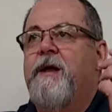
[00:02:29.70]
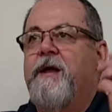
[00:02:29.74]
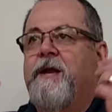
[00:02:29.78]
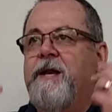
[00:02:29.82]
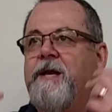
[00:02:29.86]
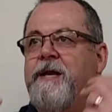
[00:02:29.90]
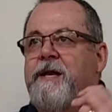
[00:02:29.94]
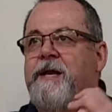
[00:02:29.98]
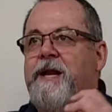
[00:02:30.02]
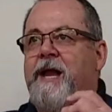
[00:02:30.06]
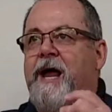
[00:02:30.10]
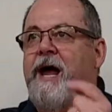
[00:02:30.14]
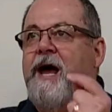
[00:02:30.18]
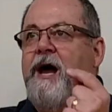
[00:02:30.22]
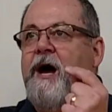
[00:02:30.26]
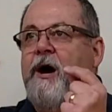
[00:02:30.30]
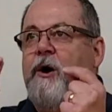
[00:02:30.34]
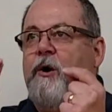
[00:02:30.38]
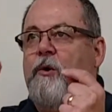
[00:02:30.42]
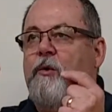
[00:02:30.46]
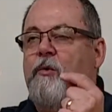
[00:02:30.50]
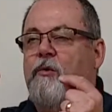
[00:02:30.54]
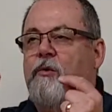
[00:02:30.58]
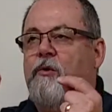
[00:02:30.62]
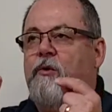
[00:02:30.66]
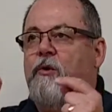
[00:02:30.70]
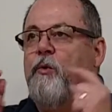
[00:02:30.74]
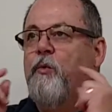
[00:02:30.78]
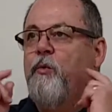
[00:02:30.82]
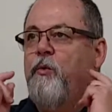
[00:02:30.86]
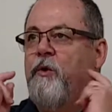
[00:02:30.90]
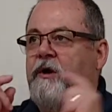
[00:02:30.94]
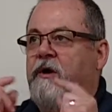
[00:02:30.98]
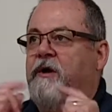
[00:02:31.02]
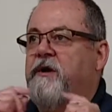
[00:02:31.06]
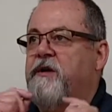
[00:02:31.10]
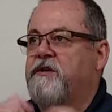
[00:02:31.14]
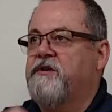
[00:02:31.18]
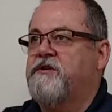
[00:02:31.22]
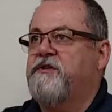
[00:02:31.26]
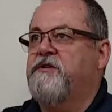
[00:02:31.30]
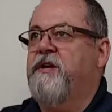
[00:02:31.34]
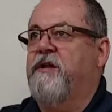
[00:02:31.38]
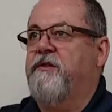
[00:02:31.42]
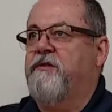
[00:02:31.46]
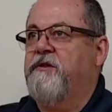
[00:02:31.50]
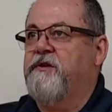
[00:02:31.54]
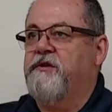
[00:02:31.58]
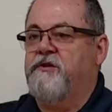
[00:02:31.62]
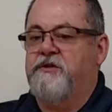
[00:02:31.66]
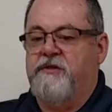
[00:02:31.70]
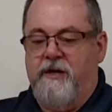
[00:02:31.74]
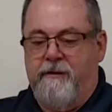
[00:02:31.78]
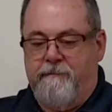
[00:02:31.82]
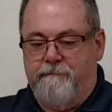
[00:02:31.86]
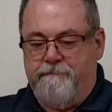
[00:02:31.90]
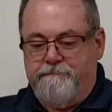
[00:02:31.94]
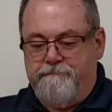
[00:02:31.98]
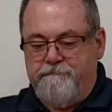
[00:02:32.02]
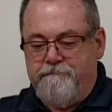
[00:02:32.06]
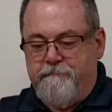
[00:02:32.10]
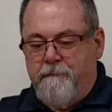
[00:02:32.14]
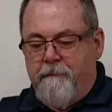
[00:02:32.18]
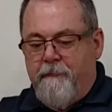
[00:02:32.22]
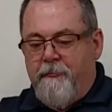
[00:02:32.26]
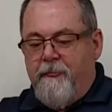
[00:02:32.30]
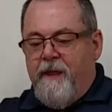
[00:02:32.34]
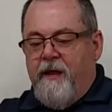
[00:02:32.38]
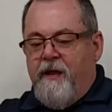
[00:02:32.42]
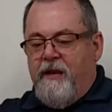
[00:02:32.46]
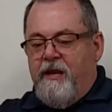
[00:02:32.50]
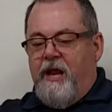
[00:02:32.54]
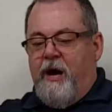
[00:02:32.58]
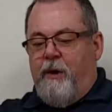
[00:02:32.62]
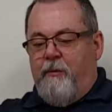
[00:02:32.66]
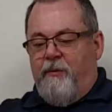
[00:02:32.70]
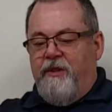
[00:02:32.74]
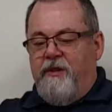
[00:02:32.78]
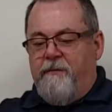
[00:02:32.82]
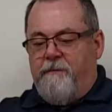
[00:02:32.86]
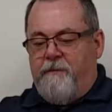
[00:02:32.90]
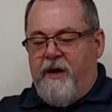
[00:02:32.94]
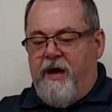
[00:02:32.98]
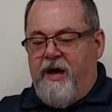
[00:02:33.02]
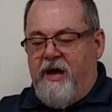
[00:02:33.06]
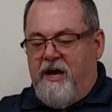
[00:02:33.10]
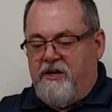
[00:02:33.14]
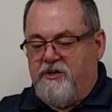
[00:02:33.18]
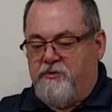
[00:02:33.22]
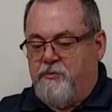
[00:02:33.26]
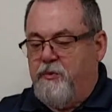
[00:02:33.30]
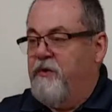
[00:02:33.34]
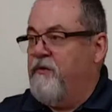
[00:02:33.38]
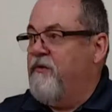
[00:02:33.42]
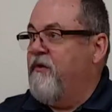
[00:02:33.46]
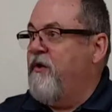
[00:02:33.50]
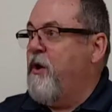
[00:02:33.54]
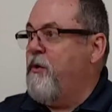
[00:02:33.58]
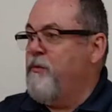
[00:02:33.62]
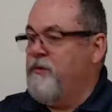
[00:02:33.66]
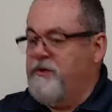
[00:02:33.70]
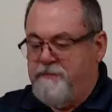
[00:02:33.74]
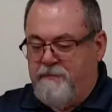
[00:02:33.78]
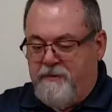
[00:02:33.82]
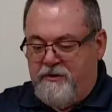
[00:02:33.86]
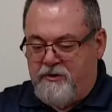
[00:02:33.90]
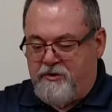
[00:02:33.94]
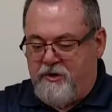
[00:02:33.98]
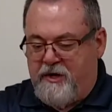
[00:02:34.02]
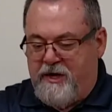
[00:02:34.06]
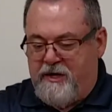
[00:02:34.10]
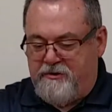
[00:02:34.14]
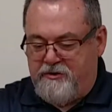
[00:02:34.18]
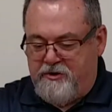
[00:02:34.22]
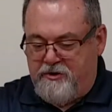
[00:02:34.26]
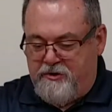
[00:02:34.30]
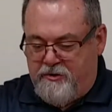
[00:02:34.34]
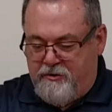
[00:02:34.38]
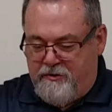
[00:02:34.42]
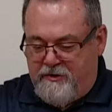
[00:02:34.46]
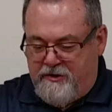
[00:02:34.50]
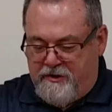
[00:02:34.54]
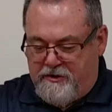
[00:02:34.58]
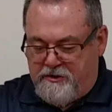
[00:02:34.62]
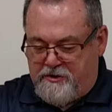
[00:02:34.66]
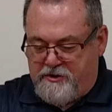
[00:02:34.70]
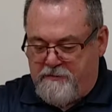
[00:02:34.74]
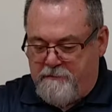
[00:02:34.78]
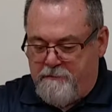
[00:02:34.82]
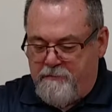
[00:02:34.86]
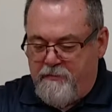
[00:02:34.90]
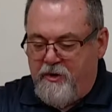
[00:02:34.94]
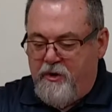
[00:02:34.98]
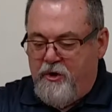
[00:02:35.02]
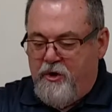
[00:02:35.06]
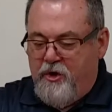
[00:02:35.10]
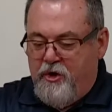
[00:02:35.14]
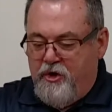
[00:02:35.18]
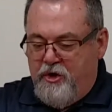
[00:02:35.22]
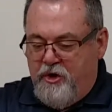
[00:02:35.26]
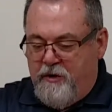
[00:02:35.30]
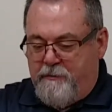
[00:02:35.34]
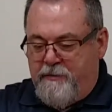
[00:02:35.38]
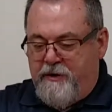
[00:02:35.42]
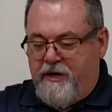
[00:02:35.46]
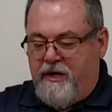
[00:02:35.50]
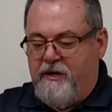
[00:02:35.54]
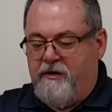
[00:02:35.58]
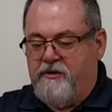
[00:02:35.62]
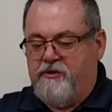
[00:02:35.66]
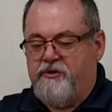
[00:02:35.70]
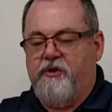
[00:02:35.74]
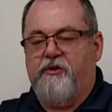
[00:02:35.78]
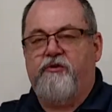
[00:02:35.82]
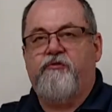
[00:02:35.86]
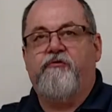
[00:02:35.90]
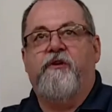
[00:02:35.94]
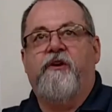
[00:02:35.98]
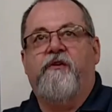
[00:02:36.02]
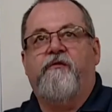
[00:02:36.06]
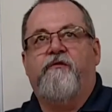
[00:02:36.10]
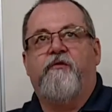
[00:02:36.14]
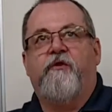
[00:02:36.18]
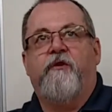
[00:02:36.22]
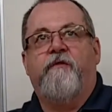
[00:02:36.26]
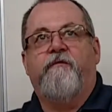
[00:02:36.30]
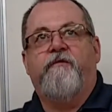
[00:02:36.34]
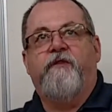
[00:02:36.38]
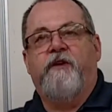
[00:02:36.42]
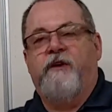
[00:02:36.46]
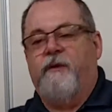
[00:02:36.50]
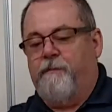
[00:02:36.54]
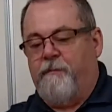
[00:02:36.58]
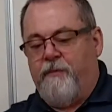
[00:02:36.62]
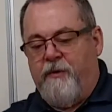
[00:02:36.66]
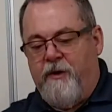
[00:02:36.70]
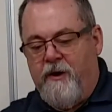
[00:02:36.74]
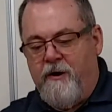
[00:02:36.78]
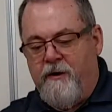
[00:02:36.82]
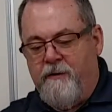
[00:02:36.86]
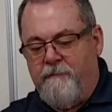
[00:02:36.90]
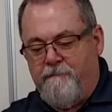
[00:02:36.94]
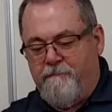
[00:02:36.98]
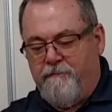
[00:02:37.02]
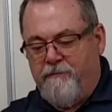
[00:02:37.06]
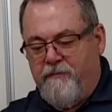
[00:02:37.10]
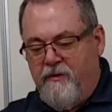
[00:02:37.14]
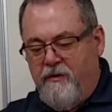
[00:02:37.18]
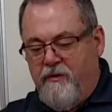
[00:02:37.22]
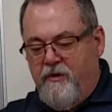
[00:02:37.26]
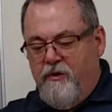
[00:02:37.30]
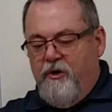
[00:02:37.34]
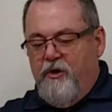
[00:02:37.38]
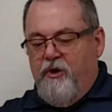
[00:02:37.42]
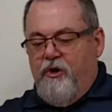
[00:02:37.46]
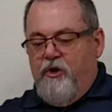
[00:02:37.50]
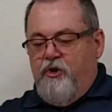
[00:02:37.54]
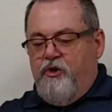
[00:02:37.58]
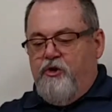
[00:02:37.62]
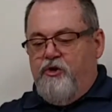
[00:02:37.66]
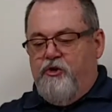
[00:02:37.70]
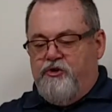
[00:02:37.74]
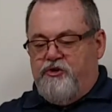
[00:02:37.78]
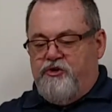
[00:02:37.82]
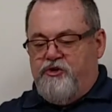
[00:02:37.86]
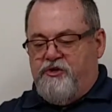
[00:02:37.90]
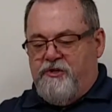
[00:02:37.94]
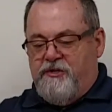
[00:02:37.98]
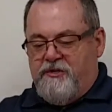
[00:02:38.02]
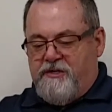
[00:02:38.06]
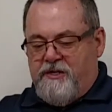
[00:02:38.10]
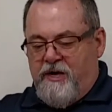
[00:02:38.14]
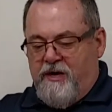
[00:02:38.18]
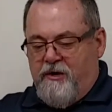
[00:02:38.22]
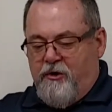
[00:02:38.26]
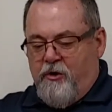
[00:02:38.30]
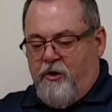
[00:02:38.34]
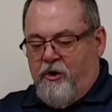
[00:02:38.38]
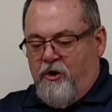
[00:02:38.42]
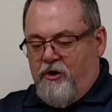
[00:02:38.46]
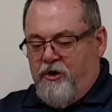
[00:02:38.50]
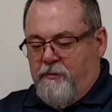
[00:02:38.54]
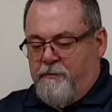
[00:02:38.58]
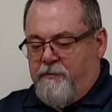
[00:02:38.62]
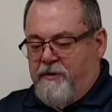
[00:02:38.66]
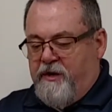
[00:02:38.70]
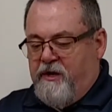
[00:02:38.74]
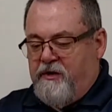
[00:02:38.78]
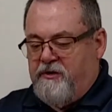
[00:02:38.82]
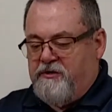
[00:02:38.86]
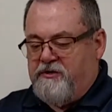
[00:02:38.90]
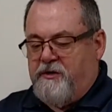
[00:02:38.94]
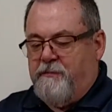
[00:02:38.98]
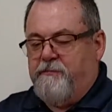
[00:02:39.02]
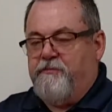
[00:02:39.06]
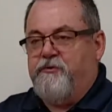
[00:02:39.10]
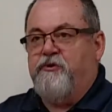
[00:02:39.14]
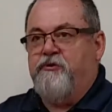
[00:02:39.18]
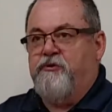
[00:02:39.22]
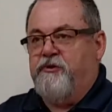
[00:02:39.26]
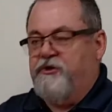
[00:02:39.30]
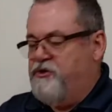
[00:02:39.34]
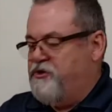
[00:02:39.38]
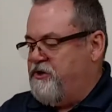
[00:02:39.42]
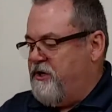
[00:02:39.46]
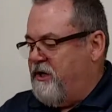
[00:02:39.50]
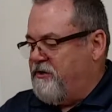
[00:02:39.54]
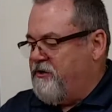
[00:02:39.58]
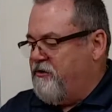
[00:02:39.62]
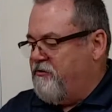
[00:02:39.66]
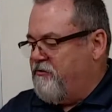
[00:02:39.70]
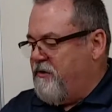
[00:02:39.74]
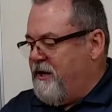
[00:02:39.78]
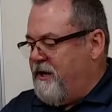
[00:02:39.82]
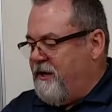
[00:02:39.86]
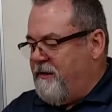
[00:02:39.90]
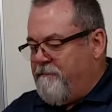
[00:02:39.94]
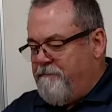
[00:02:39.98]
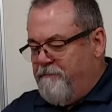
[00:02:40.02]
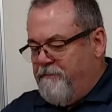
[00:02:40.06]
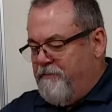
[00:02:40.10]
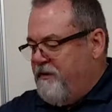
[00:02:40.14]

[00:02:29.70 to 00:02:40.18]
now we're going to set this up. Now in the past, we've always been taught to do this. Your panels are 3 to 4 feet apart. You set all your panels up to your injector dry,